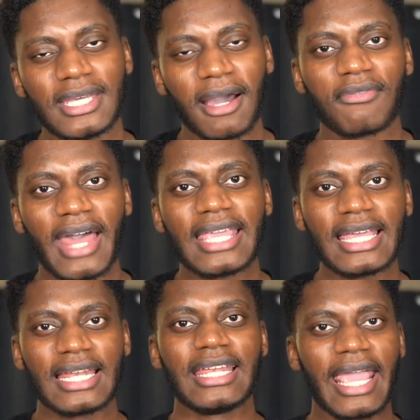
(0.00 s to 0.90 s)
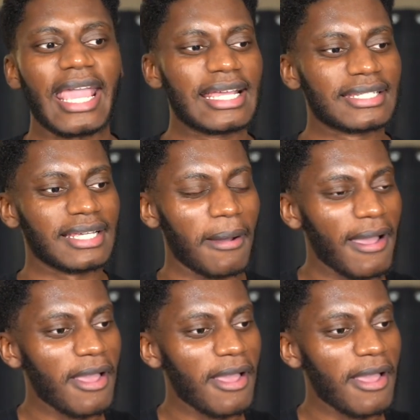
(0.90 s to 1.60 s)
of that yin and yang is a